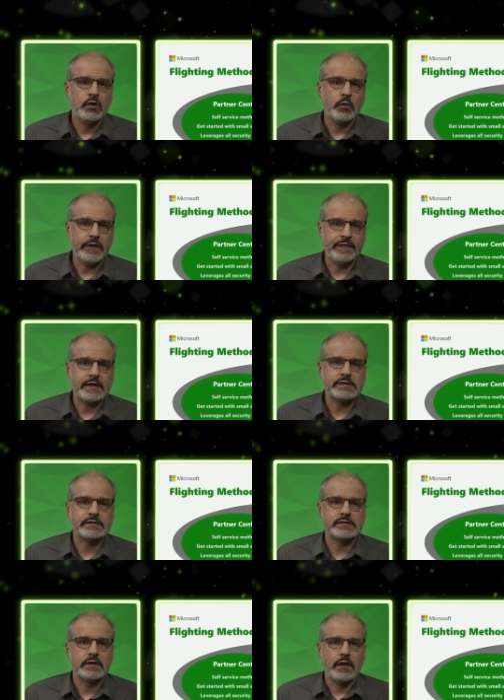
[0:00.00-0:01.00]
With
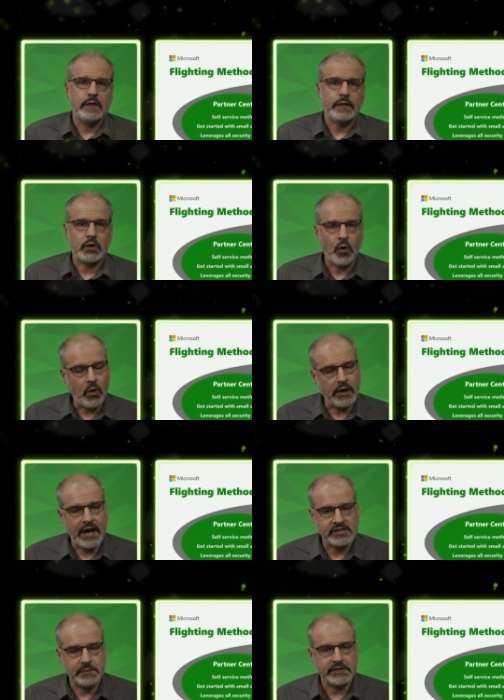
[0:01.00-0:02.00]
this, the core
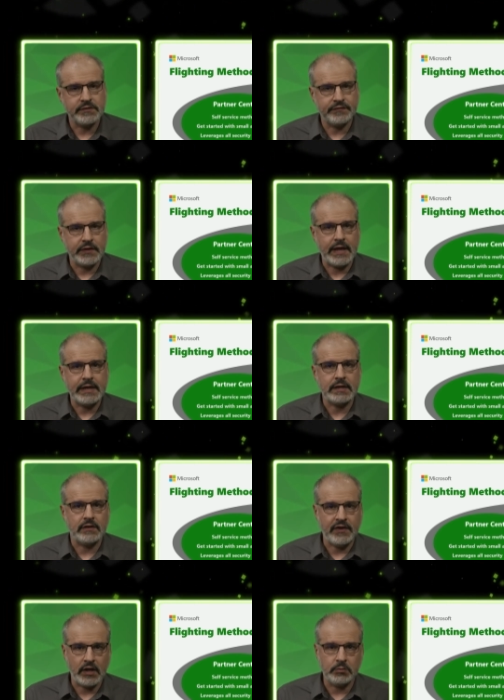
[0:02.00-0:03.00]
aspects of flighting
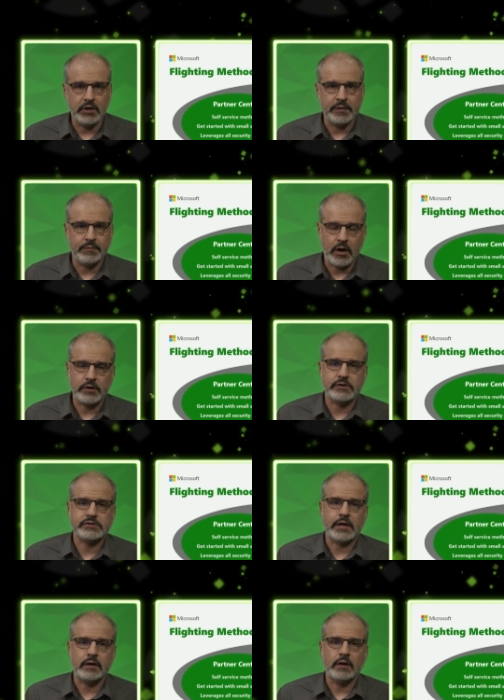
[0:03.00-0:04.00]
available in Partner
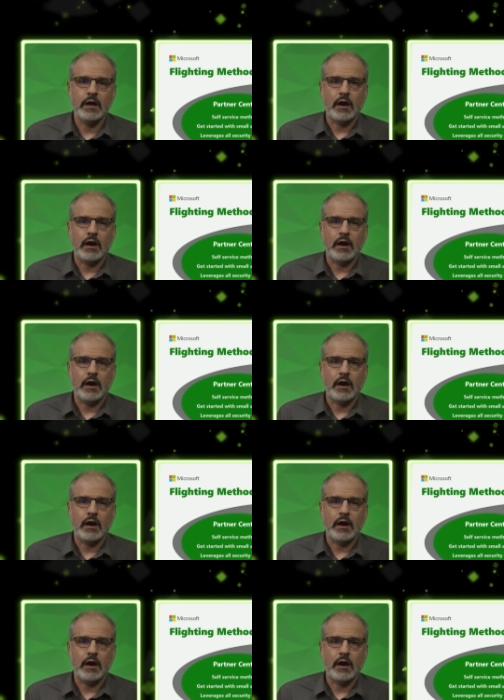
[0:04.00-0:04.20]
Center